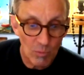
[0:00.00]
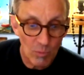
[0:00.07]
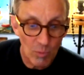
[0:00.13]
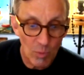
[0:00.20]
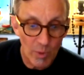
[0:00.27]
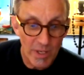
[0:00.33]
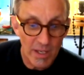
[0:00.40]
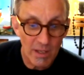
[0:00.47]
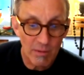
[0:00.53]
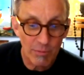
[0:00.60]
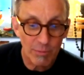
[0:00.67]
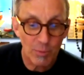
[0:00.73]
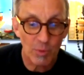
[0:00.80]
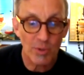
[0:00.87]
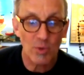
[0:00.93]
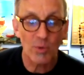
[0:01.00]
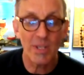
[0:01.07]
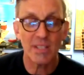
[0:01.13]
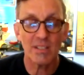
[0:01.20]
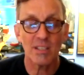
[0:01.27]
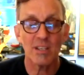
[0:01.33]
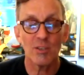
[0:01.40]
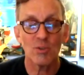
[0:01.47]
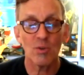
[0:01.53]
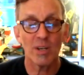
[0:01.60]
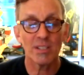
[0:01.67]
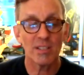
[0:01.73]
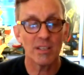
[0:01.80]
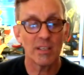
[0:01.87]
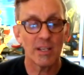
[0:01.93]
We're twins. Seen you
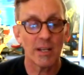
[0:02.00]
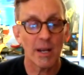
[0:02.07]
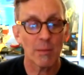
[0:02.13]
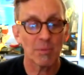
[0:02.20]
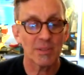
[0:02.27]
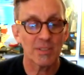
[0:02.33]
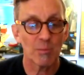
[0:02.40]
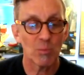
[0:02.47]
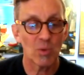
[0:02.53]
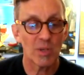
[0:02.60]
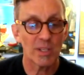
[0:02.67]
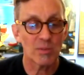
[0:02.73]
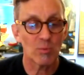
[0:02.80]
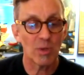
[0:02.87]
twice in Indianapolis at Morty's.